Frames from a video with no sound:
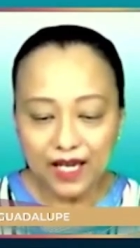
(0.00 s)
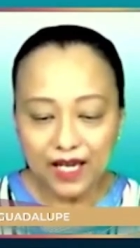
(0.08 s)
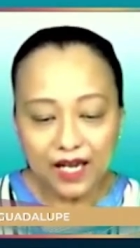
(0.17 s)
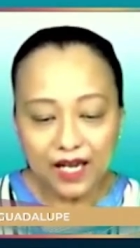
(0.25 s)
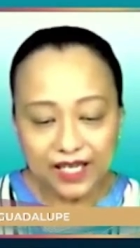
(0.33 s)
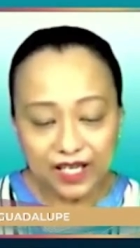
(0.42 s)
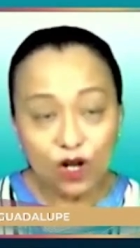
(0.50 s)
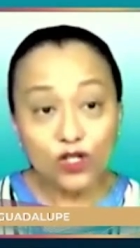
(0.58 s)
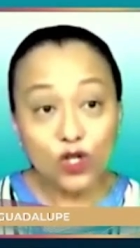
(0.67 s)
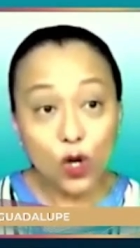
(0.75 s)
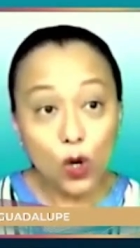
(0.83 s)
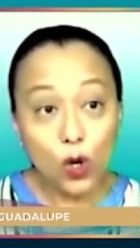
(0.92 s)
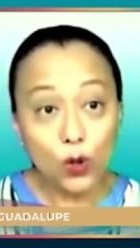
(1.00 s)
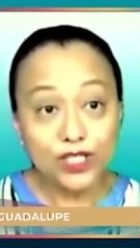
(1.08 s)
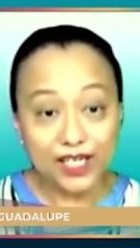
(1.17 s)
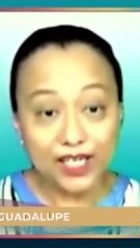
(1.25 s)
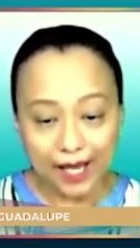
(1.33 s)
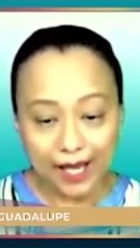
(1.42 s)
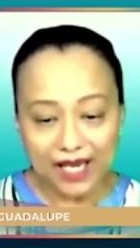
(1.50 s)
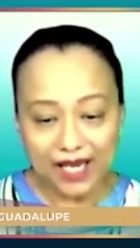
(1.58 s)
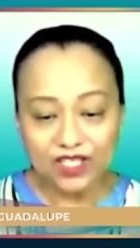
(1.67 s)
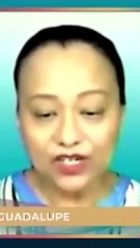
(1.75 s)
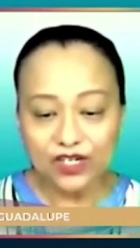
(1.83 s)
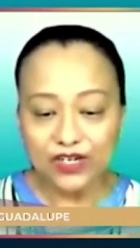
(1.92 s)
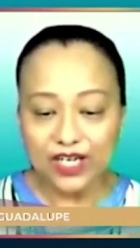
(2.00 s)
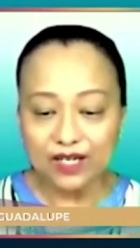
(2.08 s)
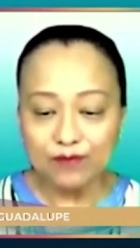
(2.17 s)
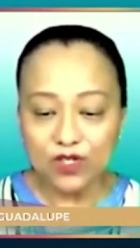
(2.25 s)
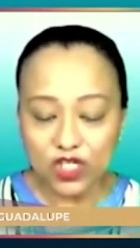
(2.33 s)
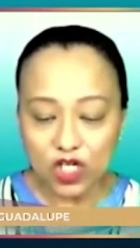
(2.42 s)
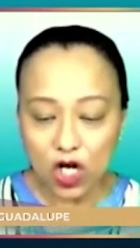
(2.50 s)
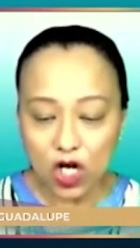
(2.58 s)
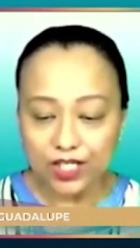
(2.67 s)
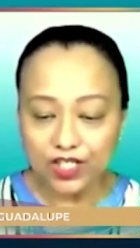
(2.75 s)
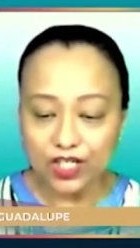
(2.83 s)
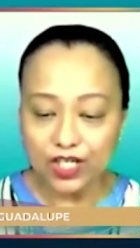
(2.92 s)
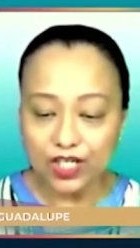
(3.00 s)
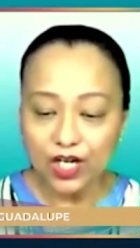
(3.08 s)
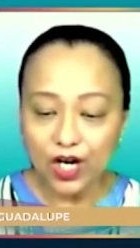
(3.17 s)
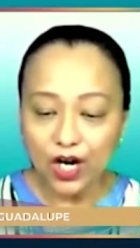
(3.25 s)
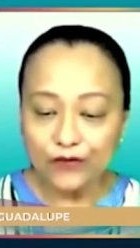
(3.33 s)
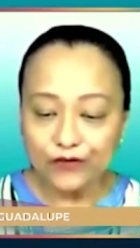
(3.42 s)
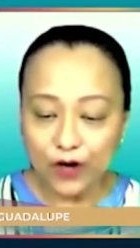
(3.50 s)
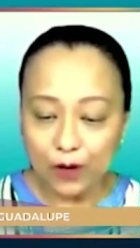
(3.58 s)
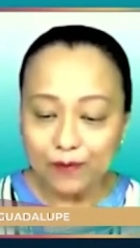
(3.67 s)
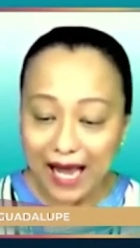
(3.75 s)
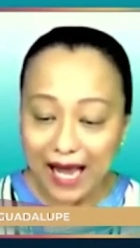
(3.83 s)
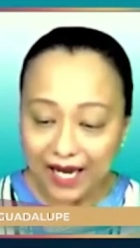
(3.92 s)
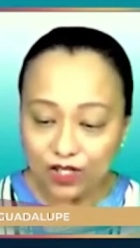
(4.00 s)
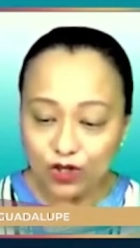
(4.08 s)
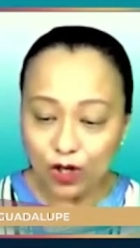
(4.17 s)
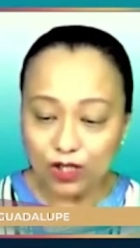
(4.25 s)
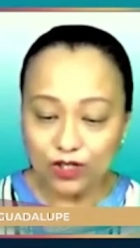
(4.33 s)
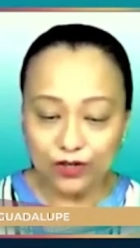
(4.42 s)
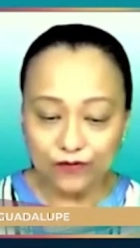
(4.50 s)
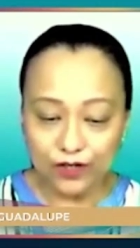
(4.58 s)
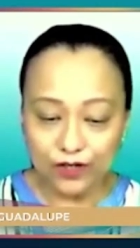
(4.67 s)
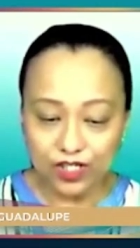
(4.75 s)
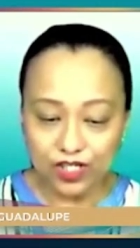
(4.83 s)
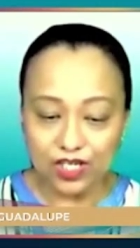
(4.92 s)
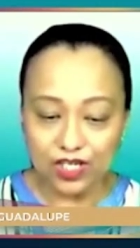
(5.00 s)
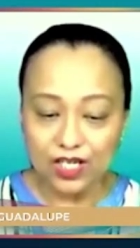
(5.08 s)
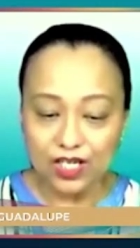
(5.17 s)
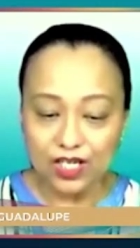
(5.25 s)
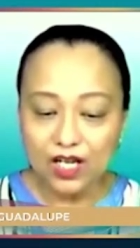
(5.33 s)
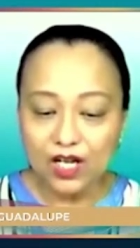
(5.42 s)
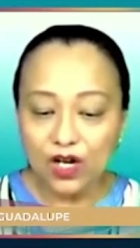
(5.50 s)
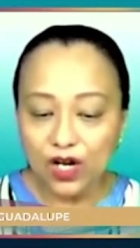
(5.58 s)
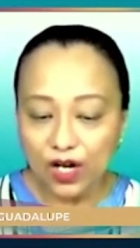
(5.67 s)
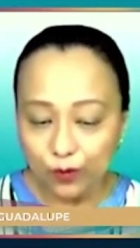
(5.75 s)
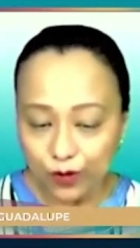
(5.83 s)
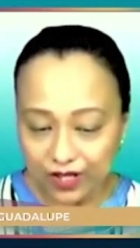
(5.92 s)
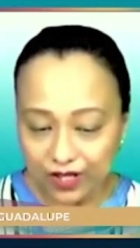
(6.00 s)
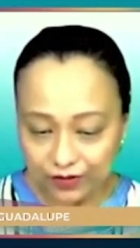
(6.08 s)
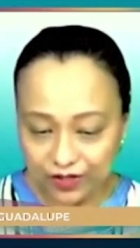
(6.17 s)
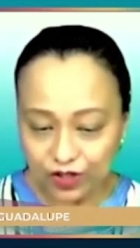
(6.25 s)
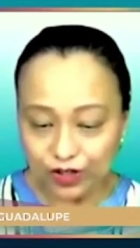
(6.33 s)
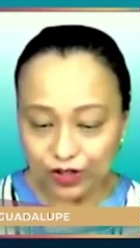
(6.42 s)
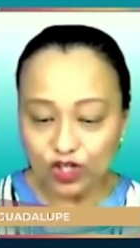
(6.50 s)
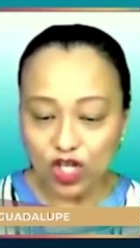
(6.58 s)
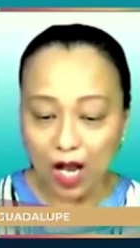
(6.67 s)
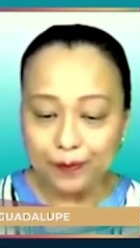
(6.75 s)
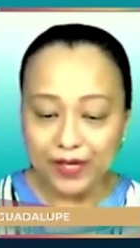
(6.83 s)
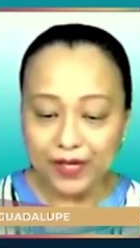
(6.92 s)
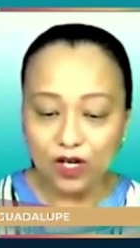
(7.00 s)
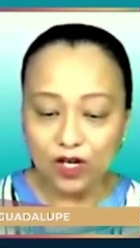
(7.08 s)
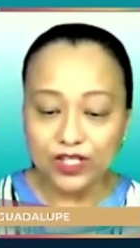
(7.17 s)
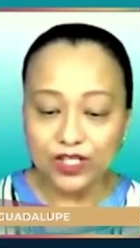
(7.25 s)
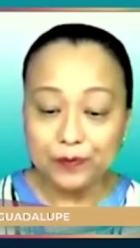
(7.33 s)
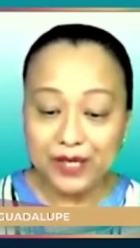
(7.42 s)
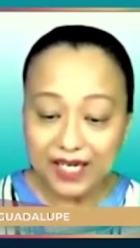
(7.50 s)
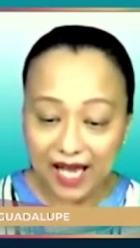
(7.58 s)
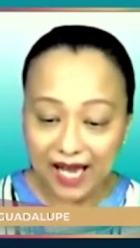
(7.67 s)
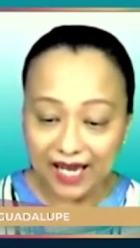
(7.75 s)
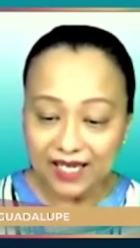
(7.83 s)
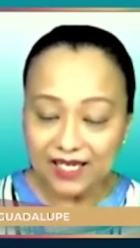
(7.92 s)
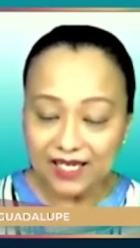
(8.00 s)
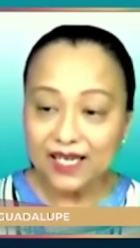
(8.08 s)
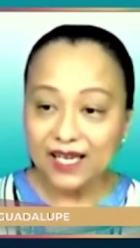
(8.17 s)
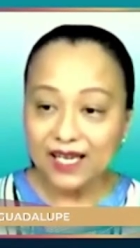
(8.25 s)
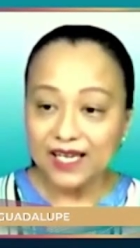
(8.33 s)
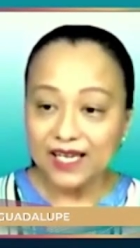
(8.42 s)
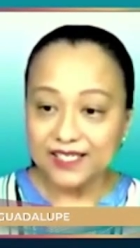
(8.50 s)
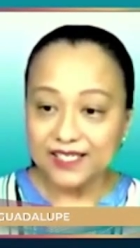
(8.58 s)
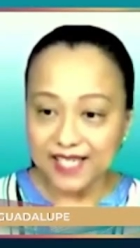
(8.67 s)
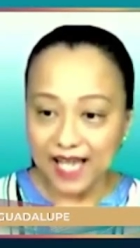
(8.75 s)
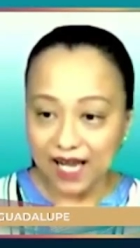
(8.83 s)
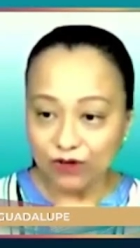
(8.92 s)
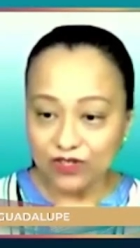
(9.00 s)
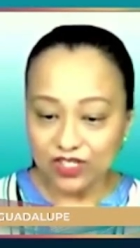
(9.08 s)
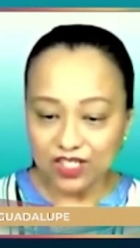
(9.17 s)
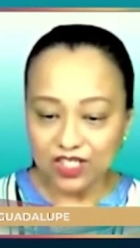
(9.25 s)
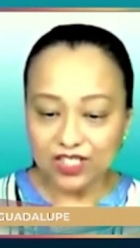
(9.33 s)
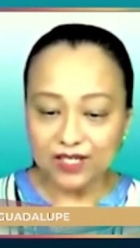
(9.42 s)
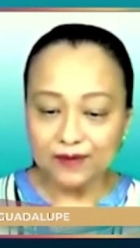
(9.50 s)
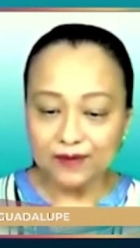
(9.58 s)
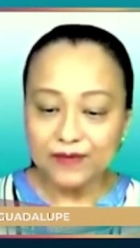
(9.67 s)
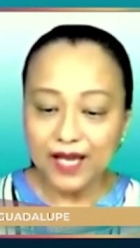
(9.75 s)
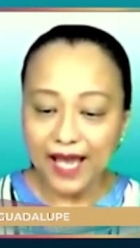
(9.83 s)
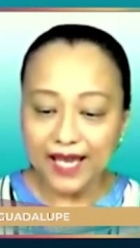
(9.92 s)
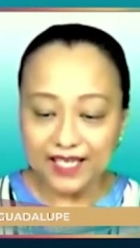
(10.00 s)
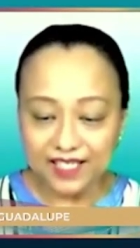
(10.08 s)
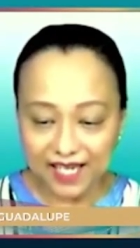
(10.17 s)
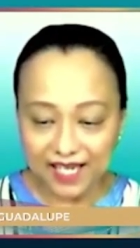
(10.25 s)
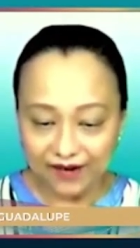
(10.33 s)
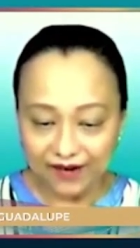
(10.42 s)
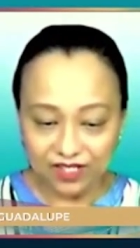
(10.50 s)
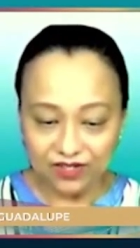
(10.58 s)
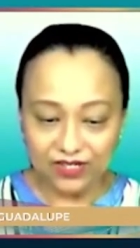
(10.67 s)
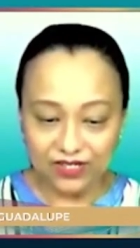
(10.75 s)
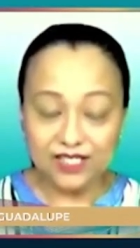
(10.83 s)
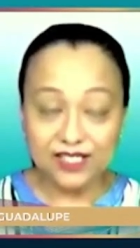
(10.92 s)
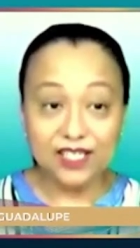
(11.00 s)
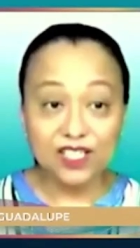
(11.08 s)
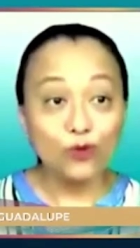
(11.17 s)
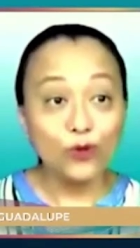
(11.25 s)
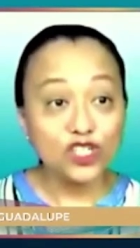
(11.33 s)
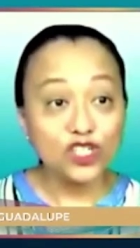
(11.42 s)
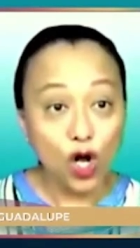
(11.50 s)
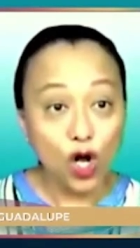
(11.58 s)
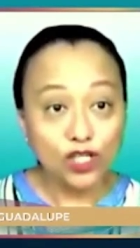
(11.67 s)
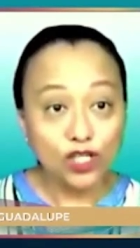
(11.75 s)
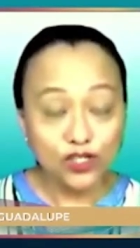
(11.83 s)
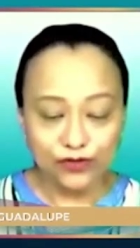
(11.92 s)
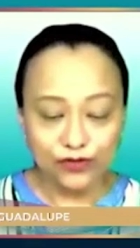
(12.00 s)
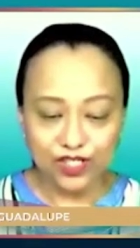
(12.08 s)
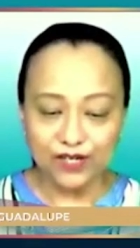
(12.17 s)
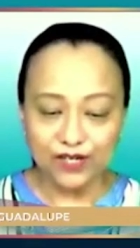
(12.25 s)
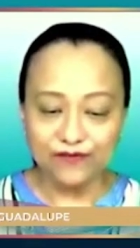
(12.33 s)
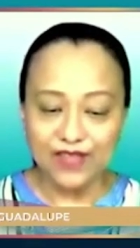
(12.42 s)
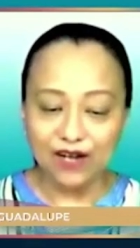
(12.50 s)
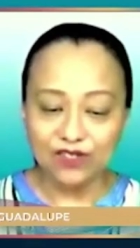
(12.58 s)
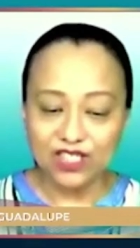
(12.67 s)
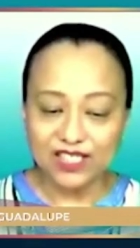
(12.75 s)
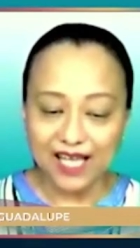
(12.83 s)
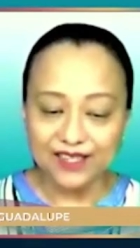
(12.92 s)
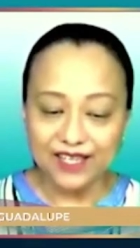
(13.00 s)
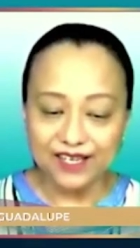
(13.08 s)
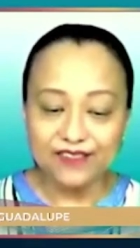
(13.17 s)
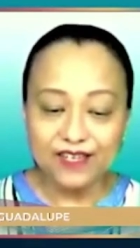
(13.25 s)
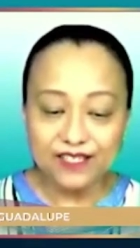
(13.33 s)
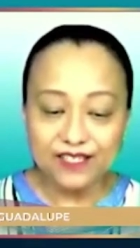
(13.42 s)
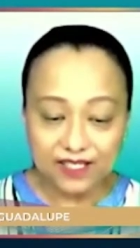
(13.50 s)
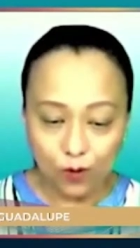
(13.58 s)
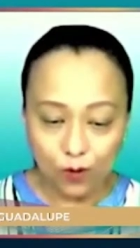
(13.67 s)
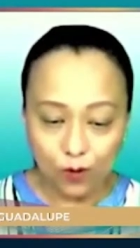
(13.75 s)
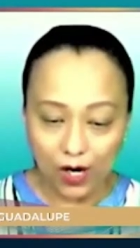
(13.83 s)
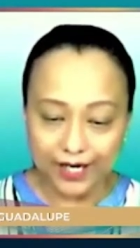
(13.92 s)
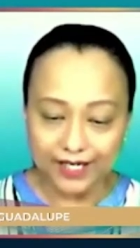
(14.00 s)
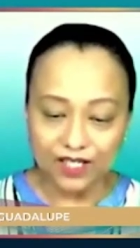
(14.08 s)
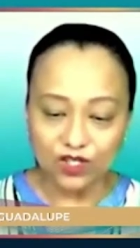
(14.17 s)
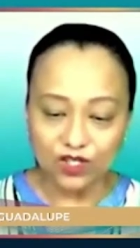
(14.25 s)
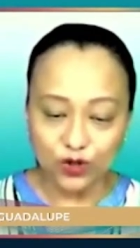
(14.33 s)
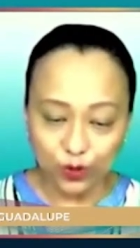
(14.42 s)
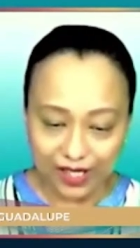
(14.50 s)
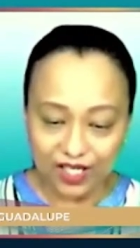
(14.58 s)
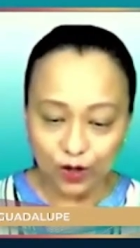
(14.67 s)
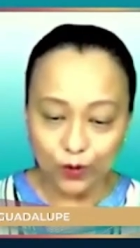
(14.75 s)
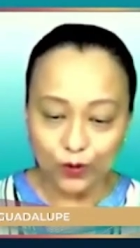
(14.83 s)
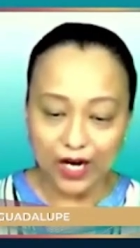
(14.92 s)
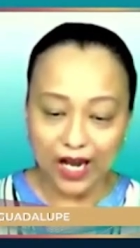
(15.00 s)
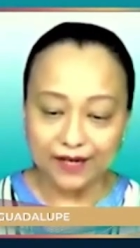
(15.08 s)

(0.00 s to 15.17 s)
He also holds an M A degree in musicology from Mahidol University with a research topic on the Pinay sound system and its characteristics, which also received the Outstanding Thesis Award in two thousand nine.